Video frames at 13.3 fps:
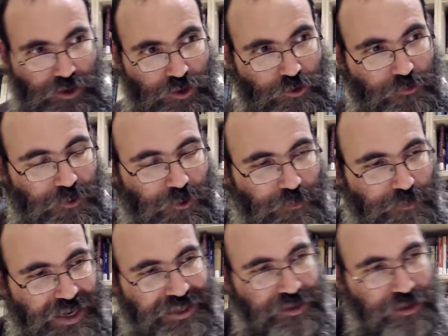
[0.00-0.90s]
your
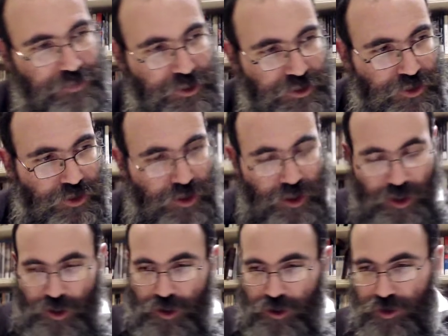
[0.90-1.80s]
Mailim on the
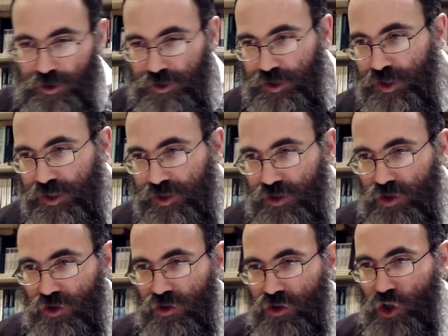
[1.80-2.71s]
Eir,
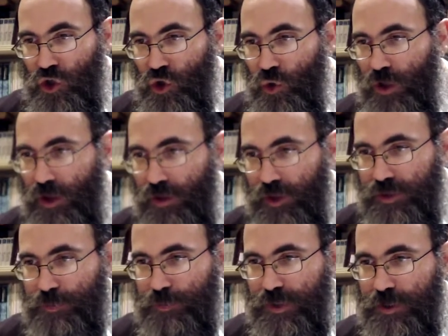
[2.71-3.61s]
this Tenor,
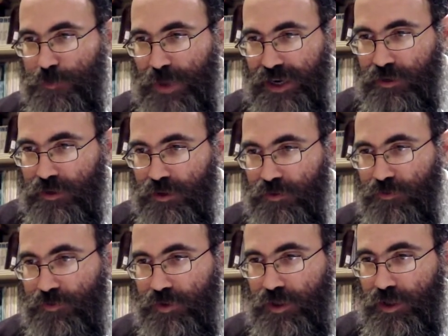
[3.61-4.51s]
this
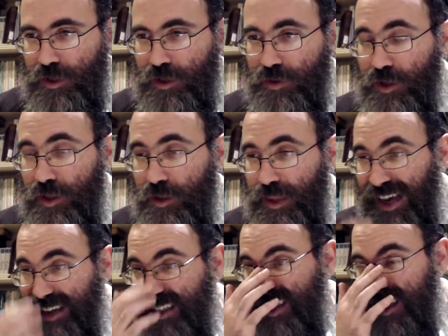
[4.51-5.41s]
perspective.
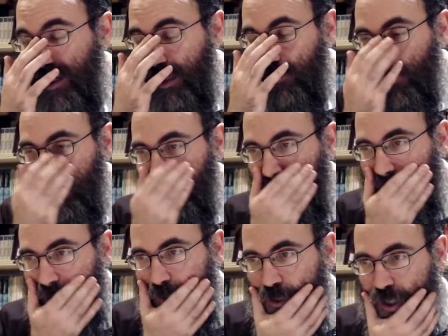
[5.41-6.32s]
That is the kavan.
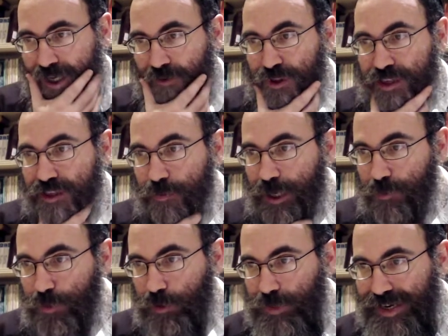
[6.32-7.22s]
That everything is
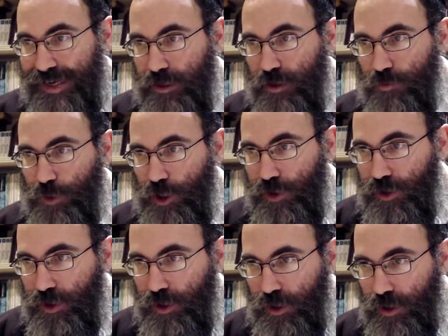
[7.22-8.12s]
about being megala the
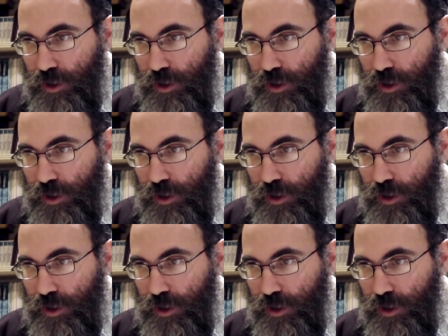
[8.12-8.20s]
ma'od